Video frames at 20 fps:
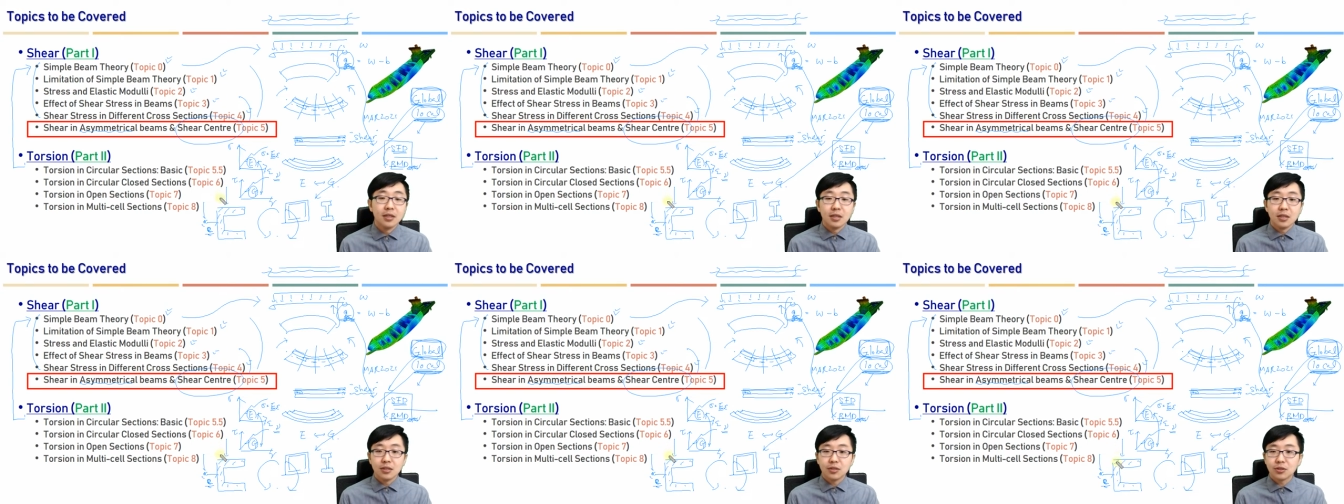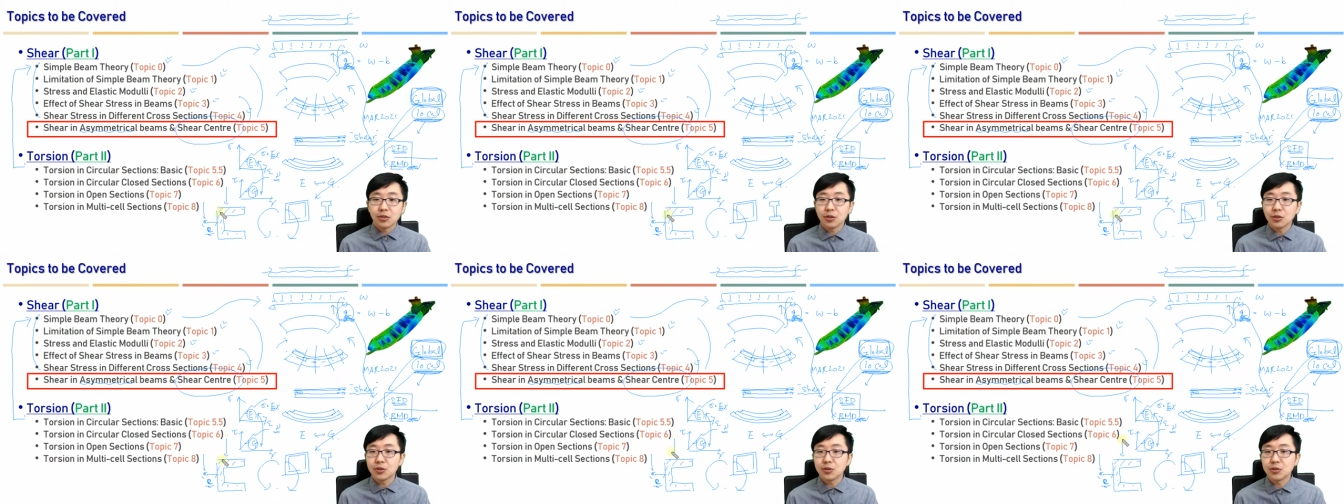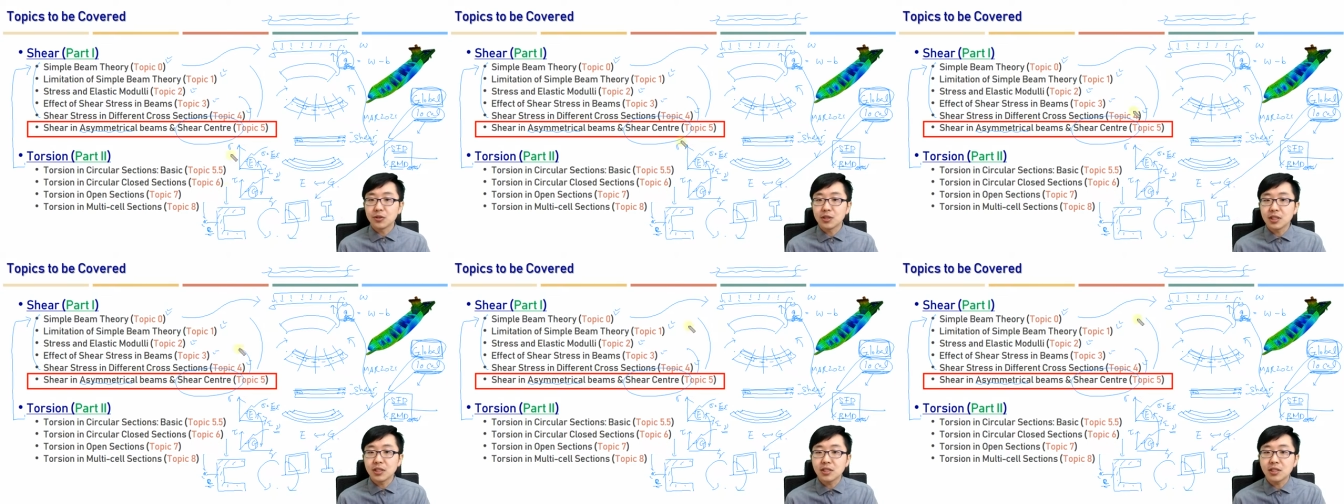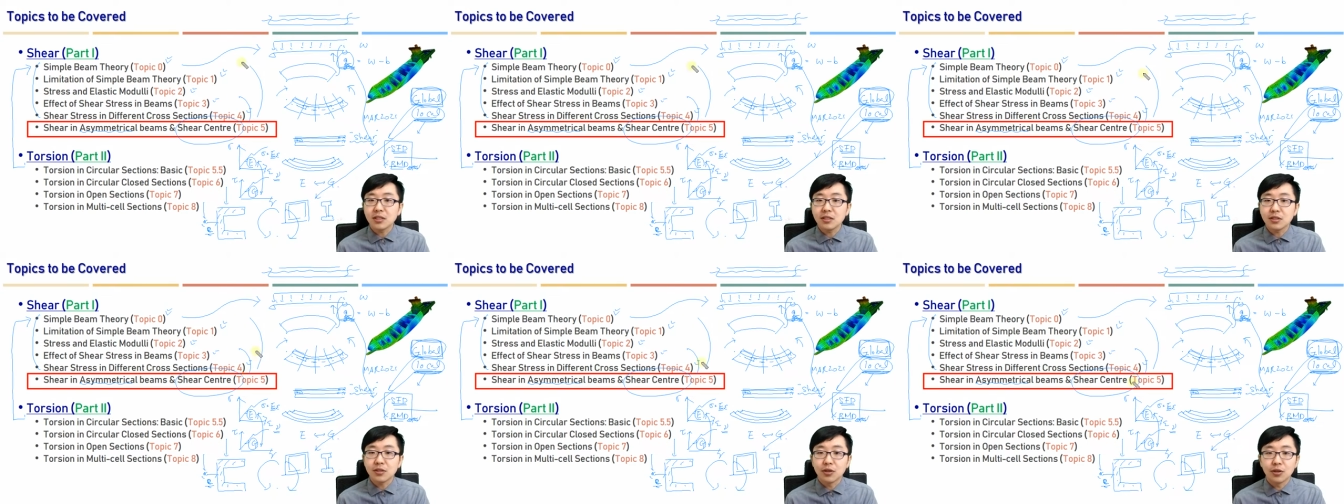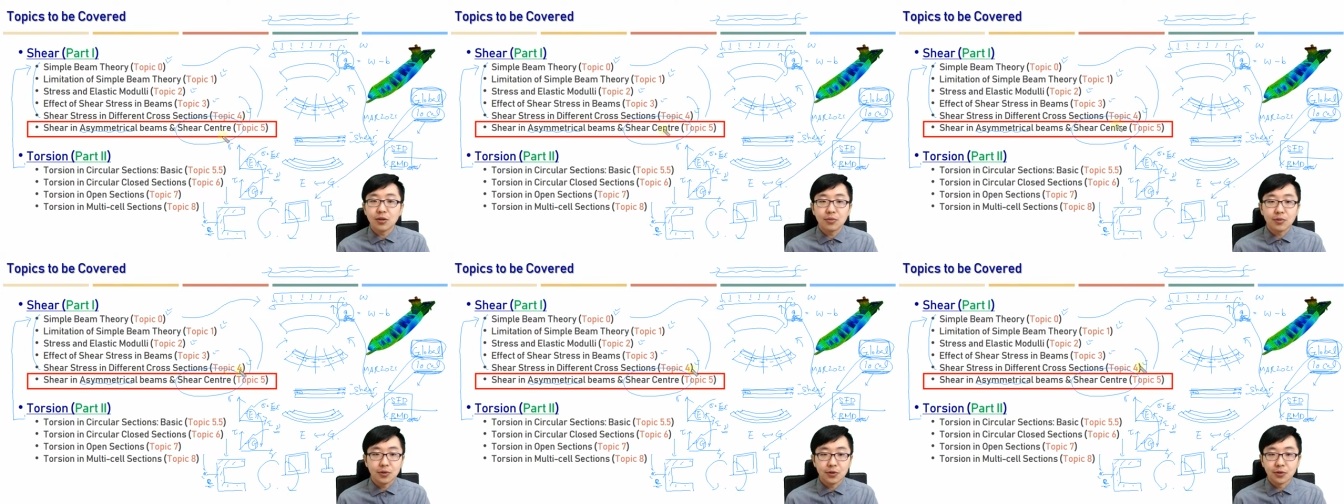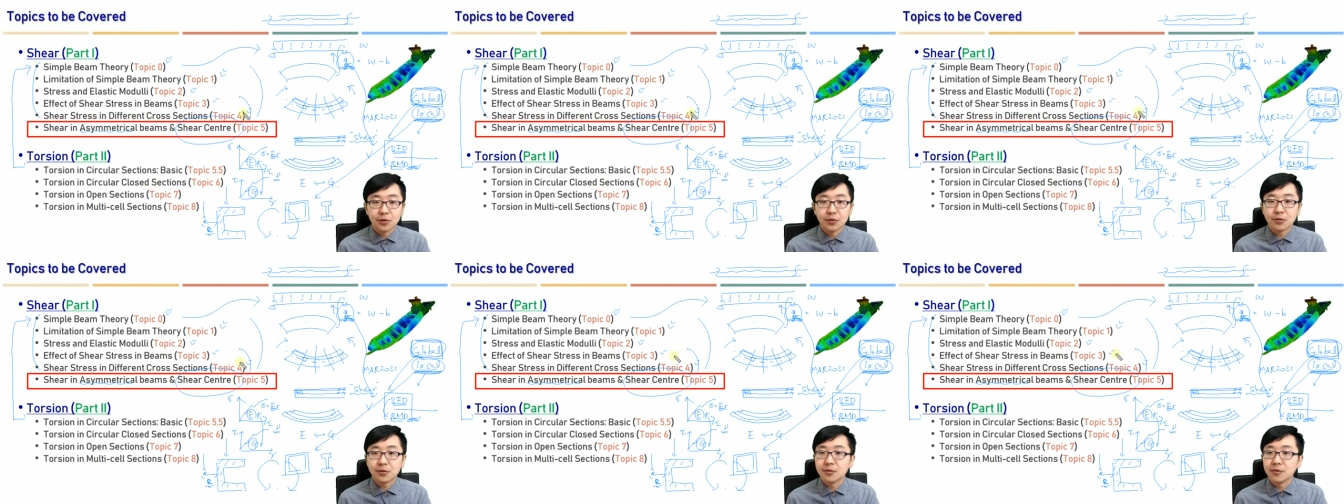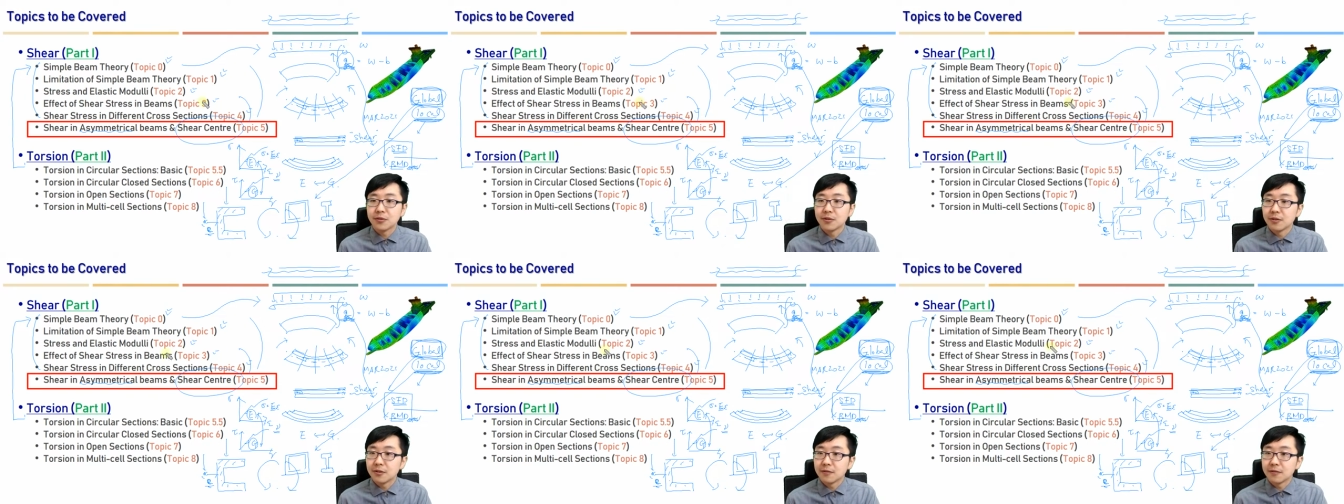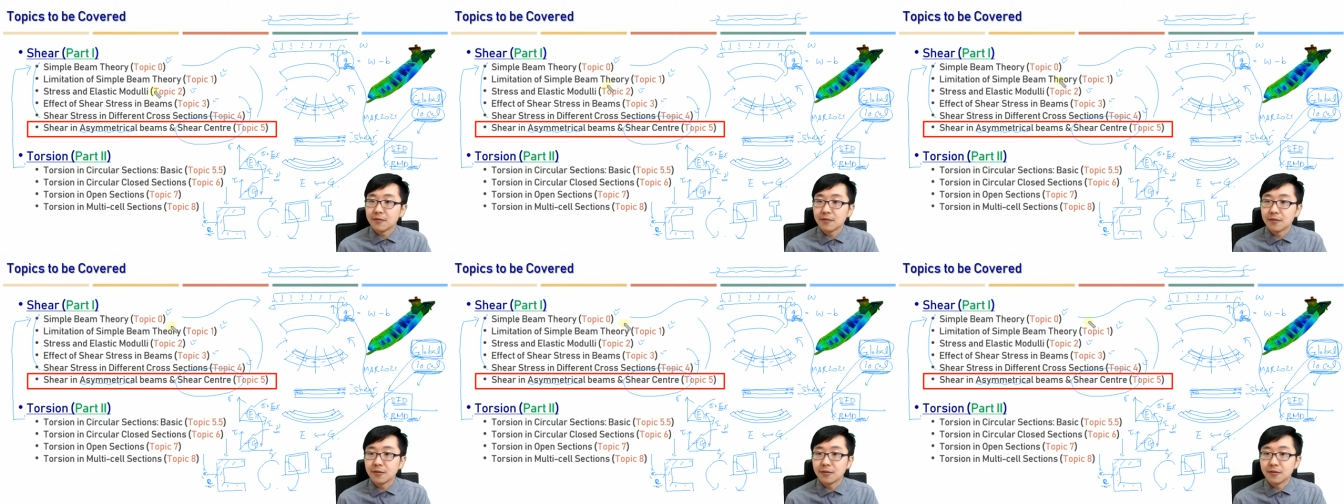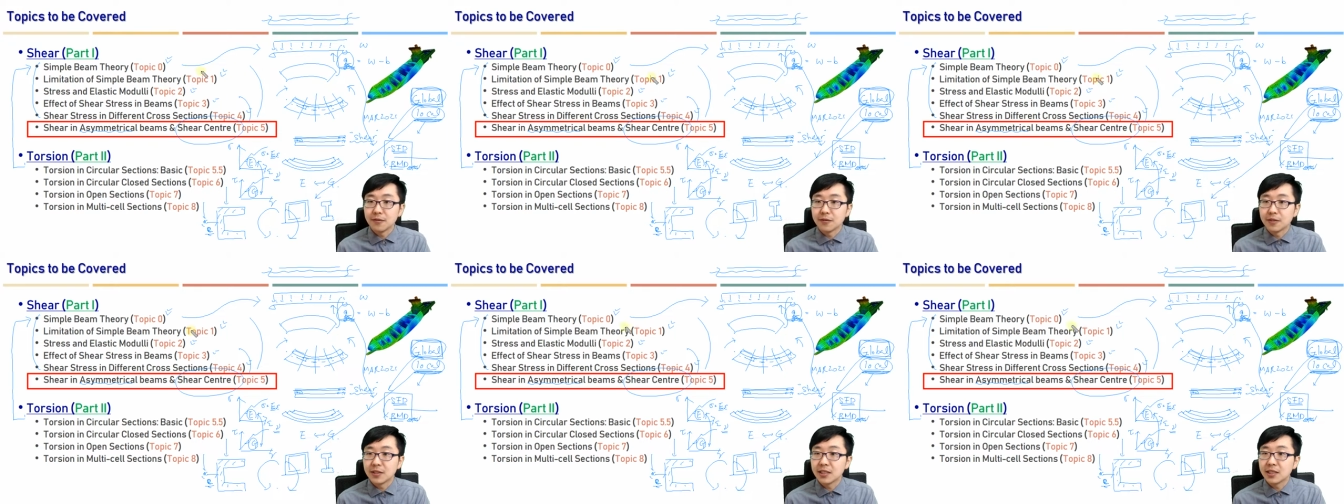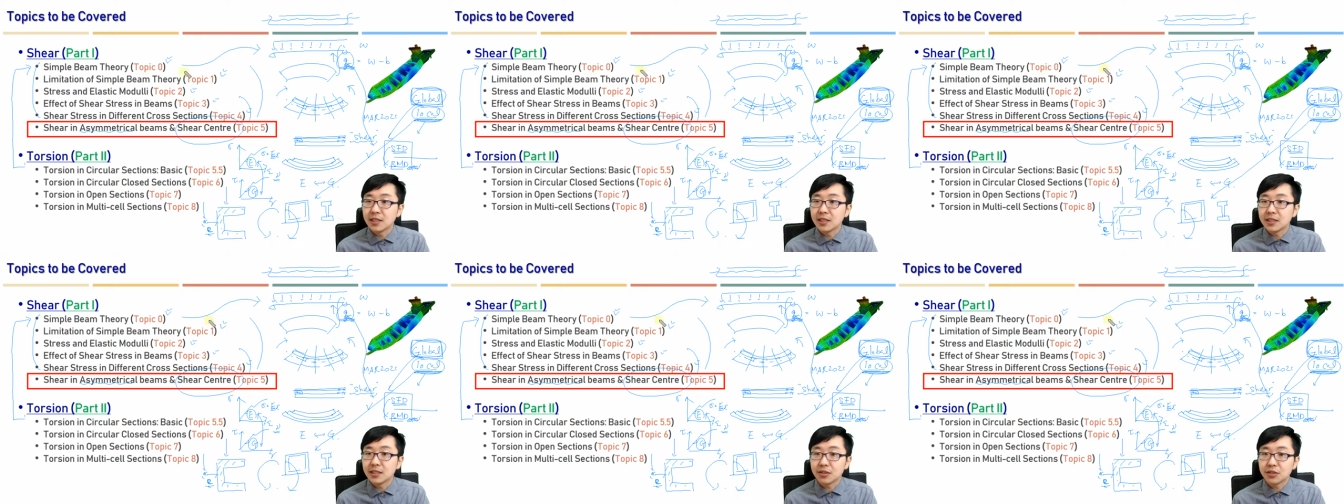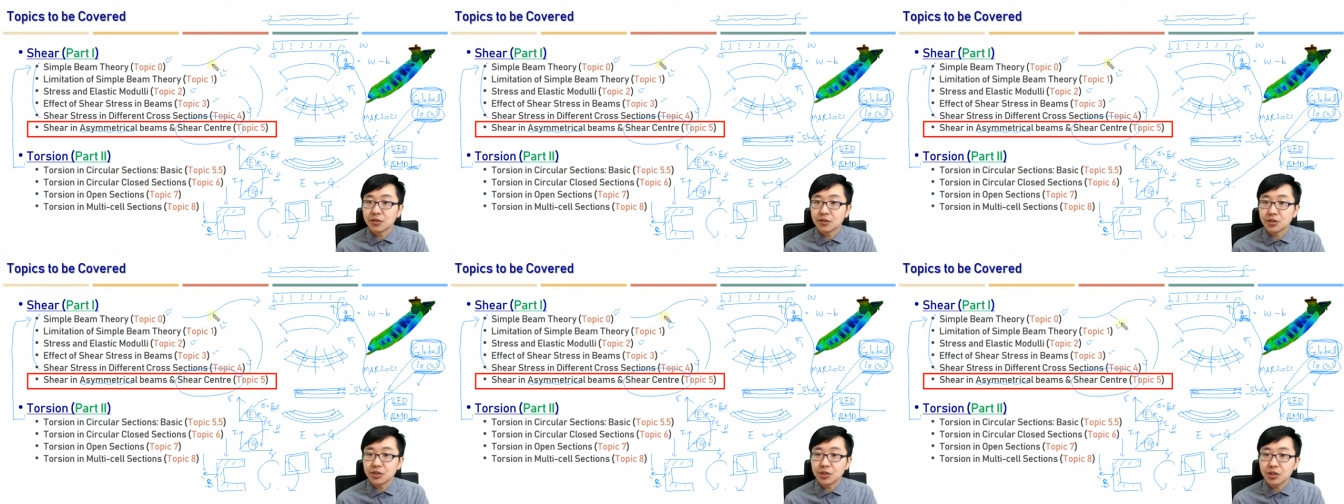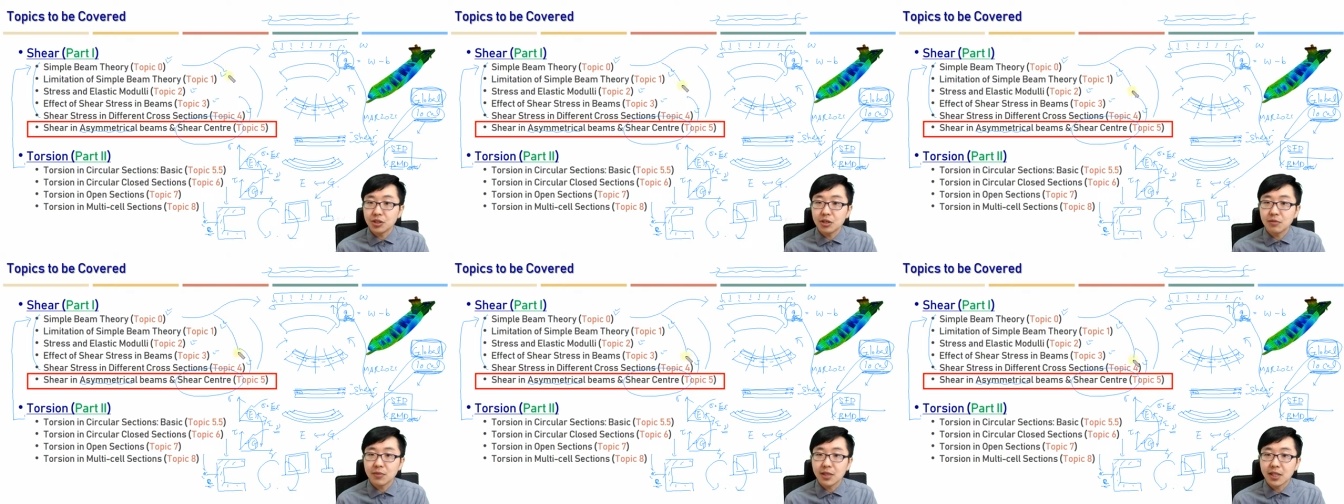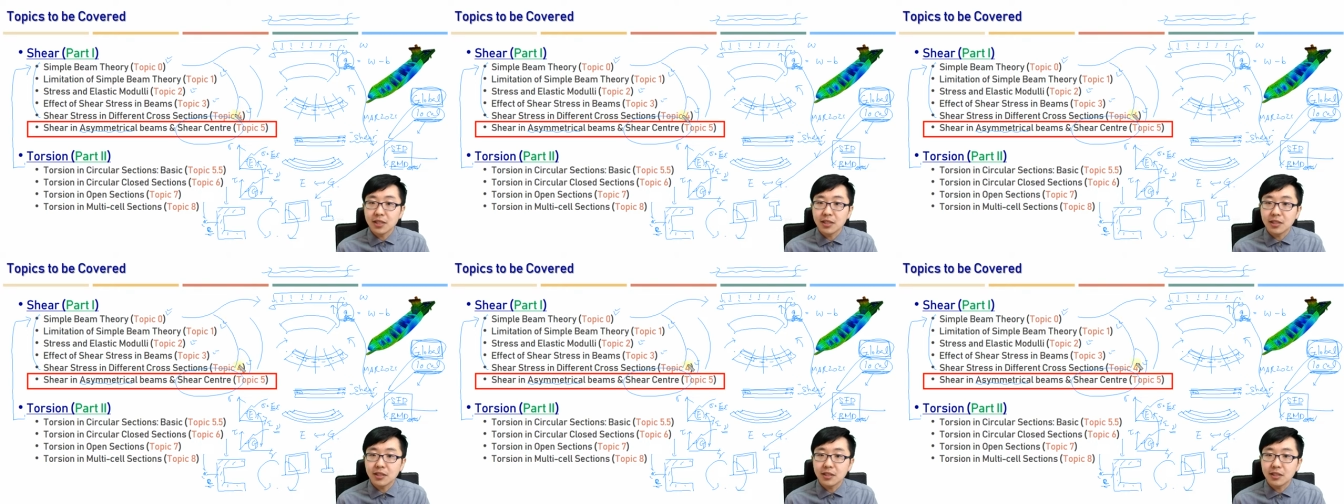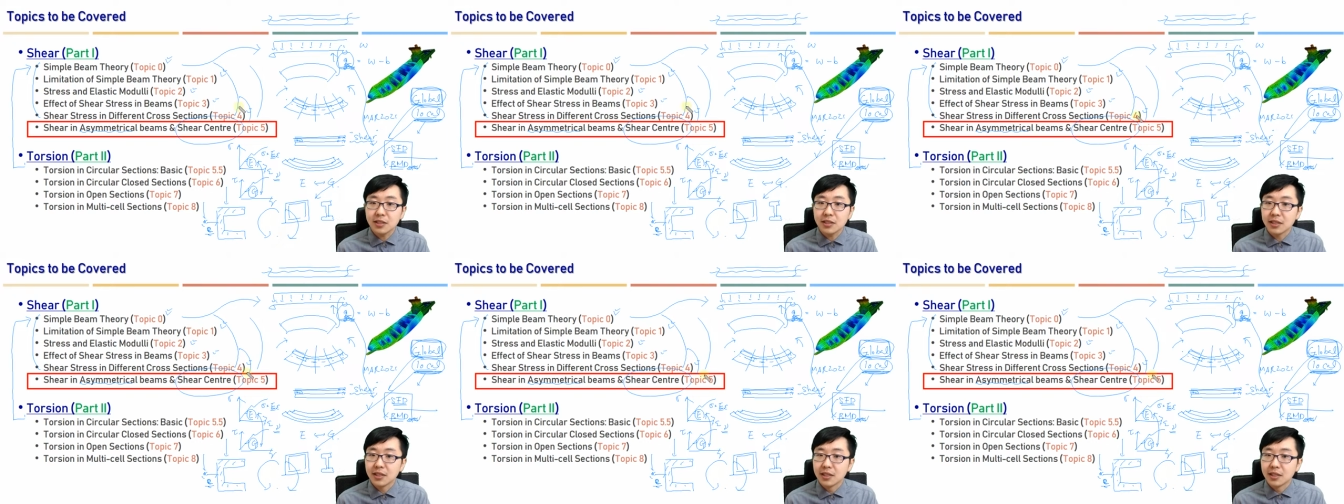So this is the overall for these shear methods.